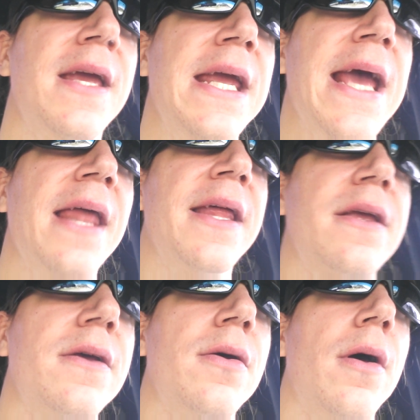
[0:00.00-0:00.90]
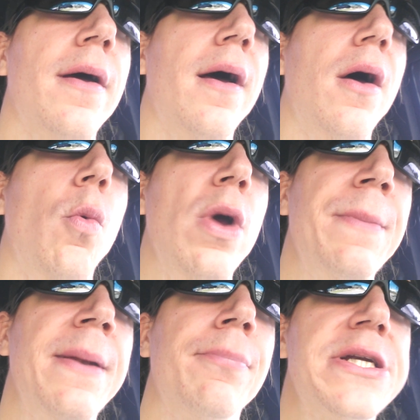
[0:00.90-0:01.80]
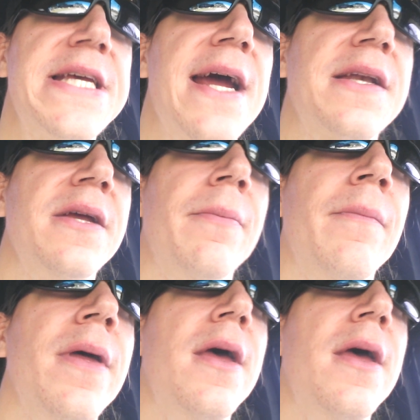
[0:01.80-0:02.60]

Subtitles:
He had like women protect him,